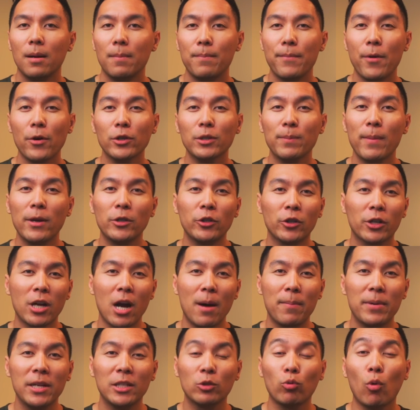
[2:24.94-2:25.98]
Most major
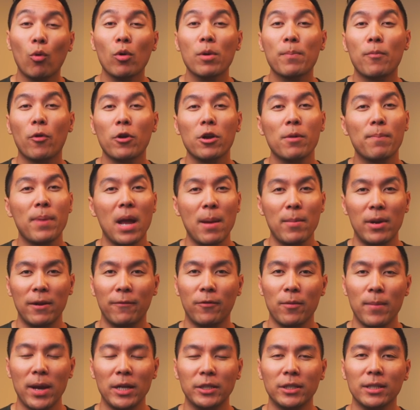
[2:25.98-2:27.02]
companies will report your payment
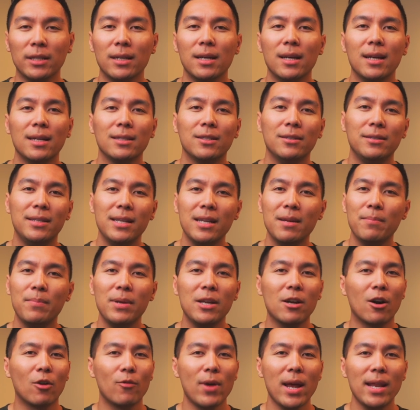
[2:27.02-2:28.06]
information to
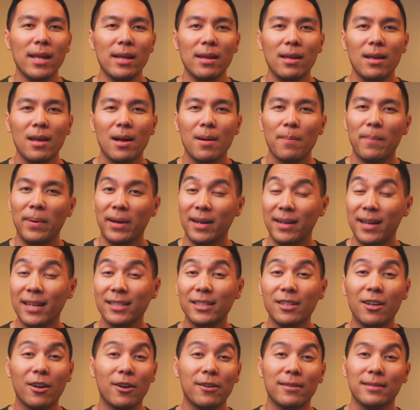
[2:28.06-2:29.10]
D&B already, but it
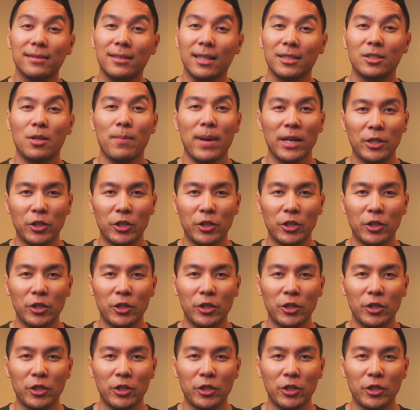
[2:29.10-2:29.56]
doesn't hurt just to make